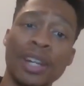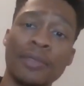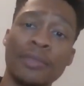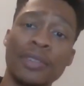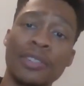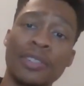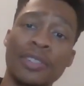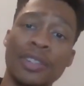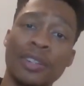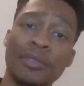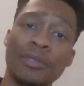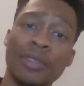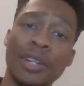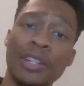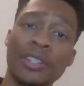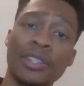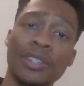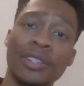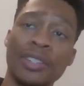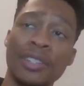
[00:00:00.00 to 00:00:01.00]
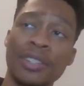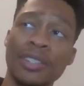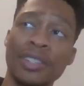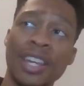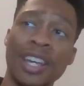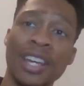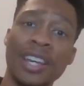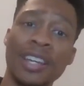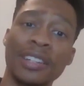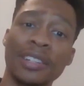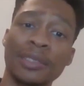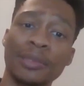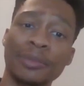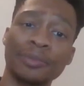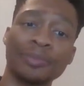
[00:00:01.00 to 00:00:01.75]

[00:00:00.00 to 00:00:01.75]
every generation is like,